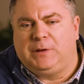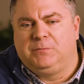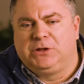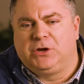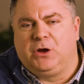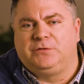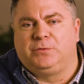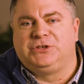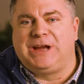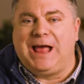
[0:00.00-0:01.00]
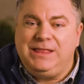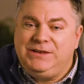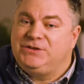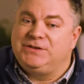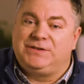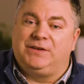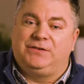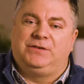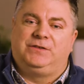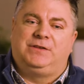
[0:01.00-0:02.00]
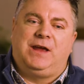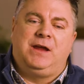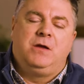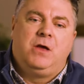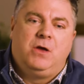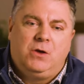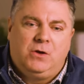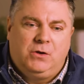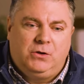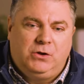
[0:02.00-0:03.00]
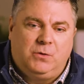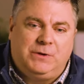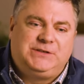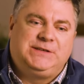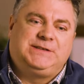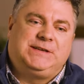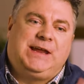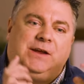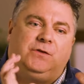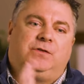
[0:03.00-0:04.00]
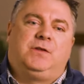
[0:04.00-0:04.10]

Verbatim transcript: but the gospel challenges us to say, you know, when Jesus heals